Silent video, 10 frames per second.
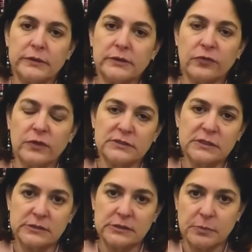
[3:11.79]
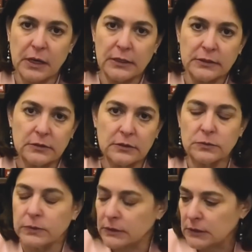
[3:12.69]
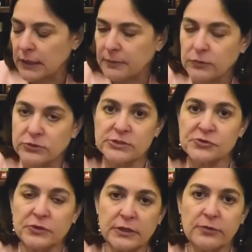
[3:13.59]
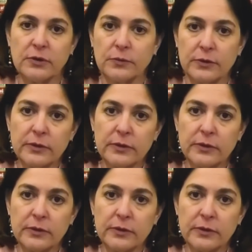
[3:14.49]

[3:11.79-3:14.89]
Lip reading: the thesis is behind the realignment, which I certainly agree with.